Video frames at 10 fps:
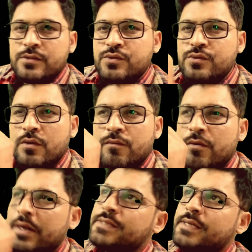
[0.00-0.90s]
So
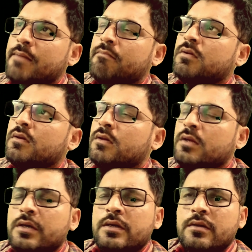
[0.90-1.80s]
for example,
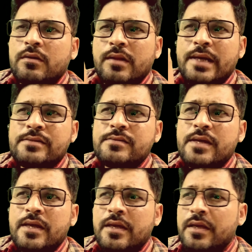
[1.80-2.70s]
let's
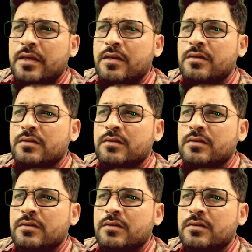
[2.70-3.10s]
say